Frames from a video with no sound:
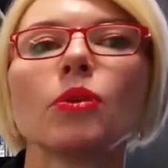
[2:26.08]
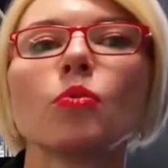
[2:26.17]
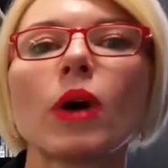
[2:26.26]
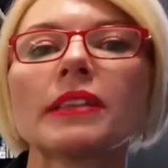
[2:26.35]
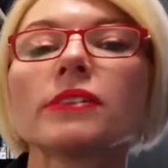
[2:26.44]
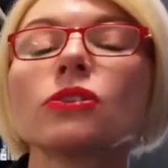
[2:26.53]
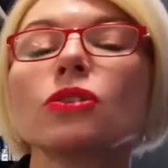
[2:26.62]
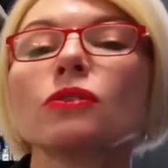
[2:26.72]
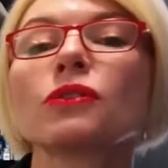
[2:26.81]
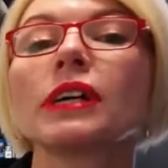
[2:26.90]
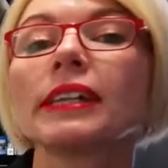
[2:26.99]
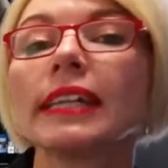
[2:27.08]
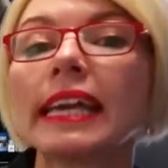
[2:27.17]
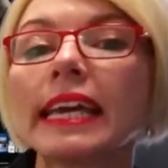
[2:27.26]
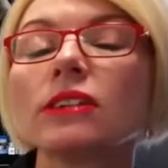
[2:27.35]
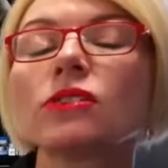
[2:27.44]
Once you've
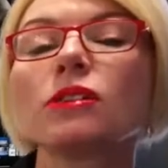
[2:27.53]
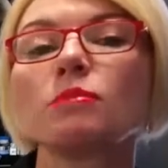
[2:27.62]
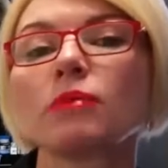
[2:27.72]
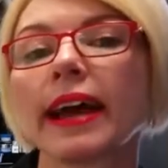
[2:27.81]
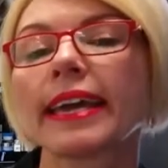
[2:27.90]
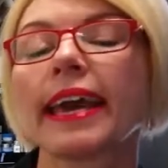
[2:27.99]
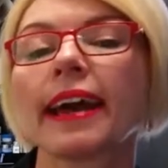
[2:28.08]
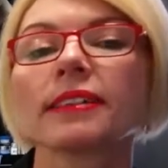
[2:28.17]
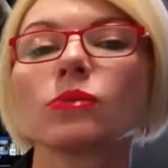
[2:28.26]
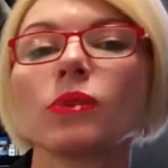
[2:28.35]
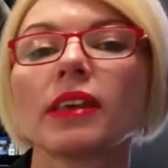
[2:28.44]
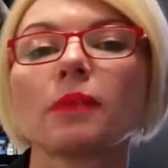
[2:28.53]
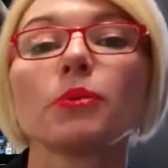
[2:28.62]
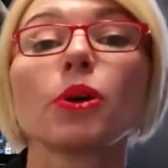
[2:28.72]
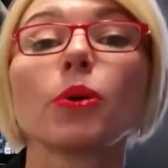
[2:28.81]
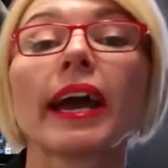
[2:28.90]
cleared the breakouts with our
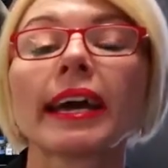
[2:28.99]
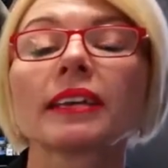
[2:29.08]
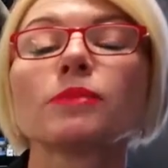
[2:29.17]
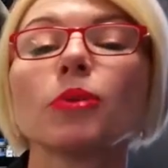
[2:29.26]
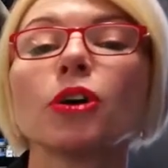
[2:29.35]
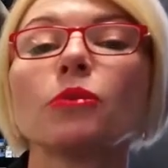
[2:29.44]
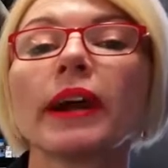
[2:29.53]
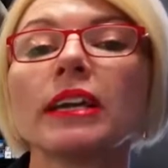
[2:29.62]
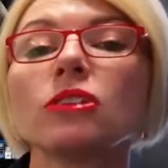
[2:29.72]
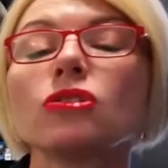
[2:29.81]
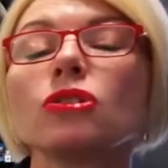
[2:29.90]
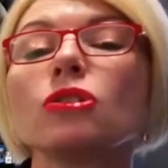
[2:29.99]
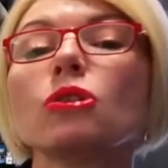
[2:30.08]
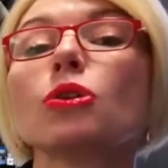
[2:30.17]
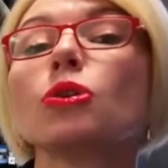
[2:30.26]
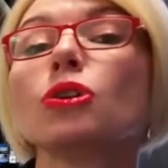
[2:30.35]
Pure Expert range,
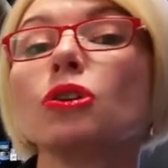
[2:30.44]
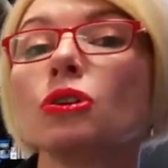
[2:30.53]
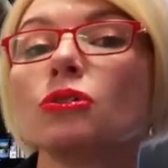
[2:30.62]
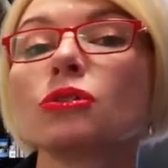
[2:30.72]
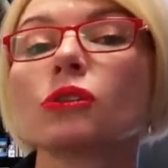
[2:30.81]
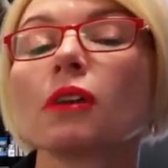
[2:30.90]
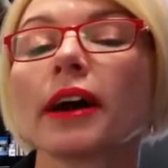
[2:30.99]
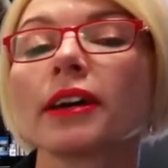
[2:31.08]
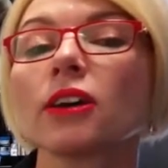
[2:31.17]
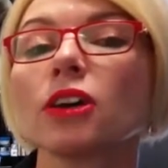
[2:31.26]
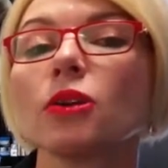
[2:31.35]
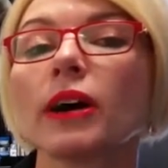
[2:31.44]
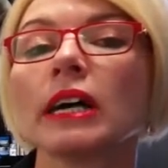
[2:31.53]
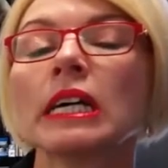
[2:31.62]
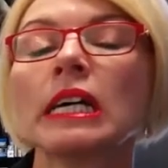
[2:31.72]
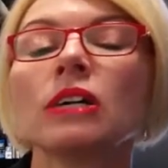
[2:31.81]
you could use
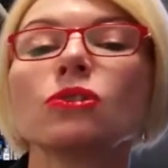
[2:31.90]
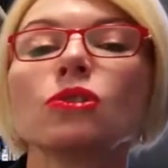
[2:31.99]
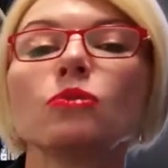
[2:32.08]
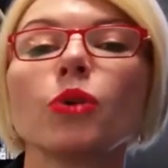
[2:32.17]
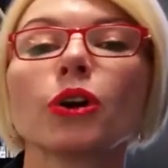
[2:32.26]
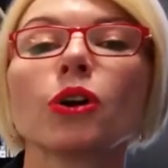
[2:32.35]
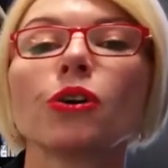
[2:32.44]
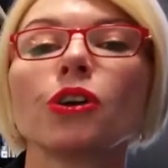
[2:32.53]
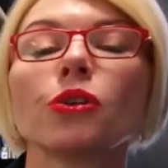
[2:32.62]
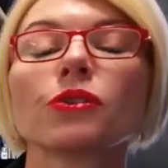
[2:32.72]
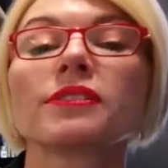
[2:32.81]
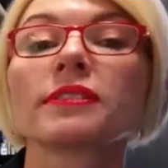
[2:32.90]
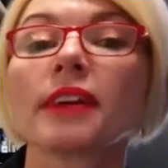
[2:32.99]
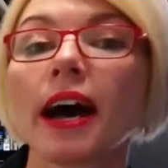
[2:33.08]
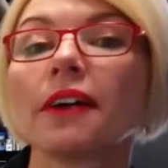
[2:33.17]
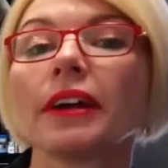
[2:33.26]
Glycocure to work on your
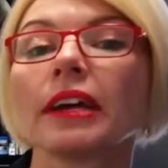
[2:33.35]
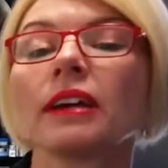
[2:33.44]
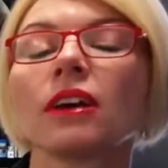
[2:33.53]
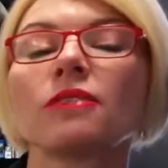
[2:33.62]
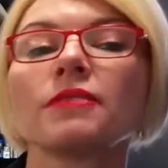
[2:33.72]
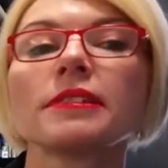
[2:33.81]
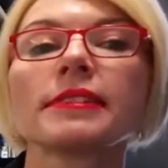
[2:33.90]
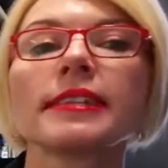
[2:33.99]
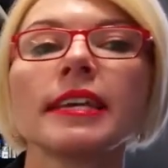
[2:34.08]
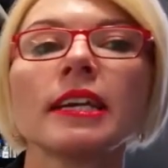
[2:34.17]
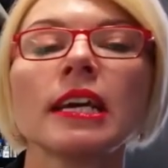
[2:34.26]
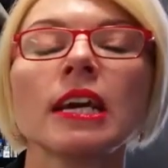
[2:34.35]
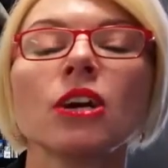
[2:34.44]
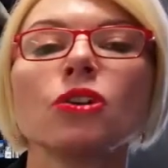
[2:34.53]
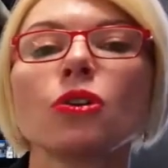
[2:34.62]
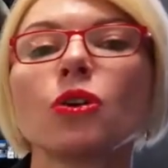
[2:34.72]
scarring of the skin.
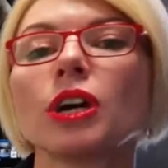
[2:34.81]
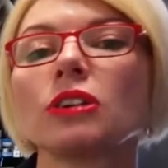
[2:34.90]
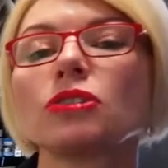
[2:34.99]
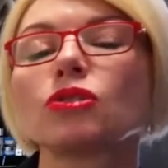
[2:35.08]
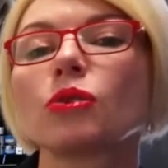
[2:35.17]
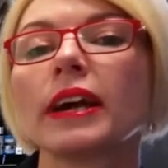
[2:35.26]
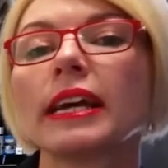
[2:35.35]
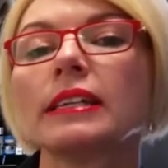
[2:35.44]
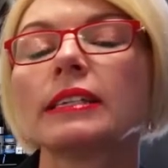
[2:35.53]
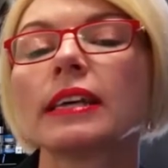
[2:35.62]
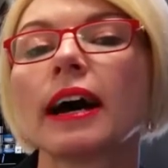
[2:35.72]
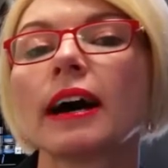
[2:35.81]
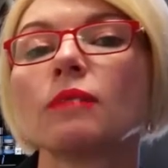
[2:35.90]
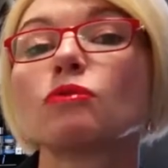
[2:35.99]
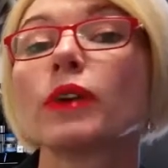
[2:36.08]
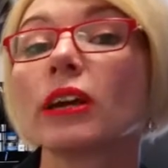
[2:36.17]
You can treat
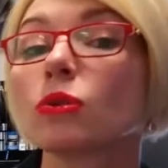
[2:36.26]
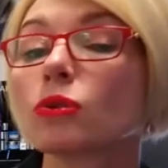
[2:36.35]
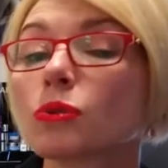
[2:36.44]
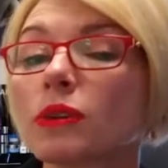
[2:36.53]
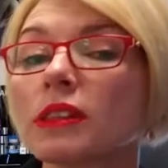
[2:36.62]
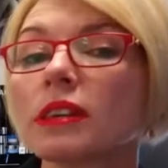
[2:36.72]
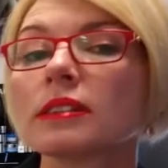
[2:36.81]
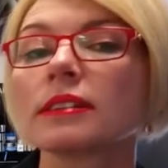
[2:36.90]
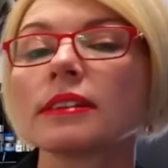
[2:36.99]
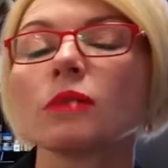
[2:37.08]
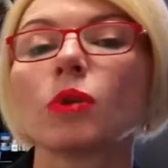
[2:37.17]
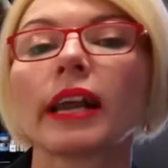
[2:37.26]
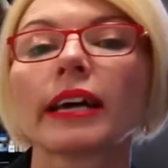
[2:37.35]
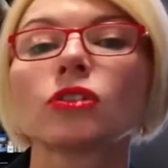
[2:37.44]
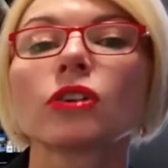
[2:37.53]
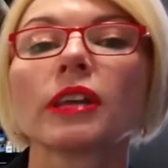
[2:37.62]
wrinkles with this. It will
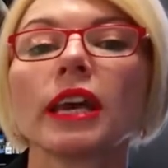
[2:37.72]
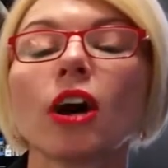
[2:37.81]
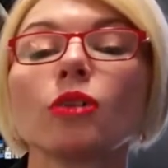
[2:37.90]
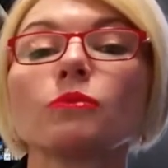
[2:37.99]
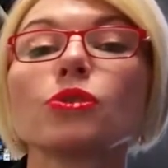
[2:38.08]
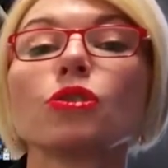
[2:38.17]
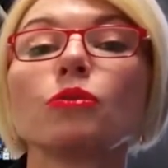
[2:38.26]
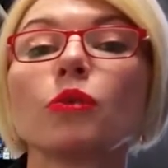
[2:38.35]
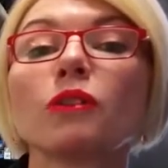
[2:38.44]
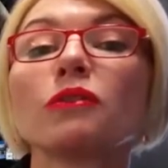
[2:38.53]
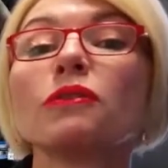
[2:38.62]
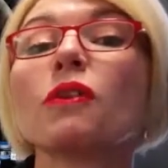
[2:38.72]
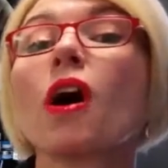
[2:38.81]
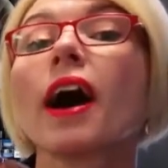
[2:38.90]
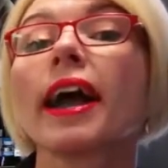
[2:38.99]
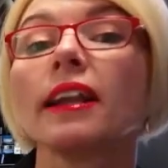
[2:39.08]
actually help to
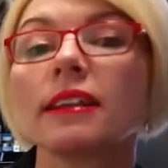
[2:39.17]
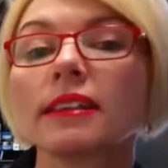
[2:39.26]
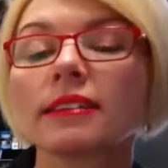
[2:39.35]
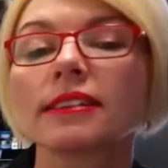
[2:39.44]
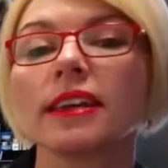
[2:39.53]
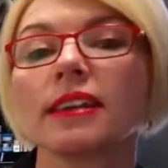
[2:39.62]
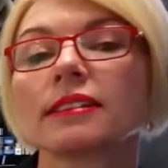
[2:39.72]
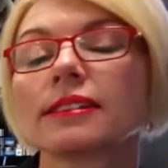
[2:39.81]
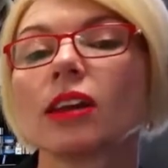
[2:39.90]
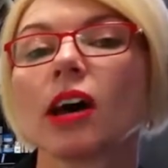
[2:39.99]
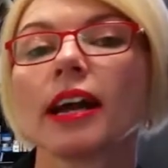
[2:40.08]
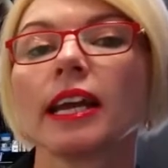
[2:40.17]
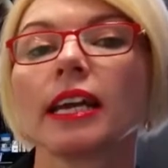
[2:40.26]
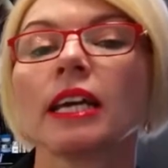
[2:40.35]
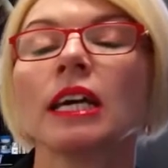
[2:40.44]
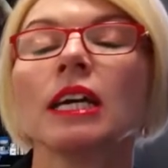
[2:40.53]
refine the skin slightly.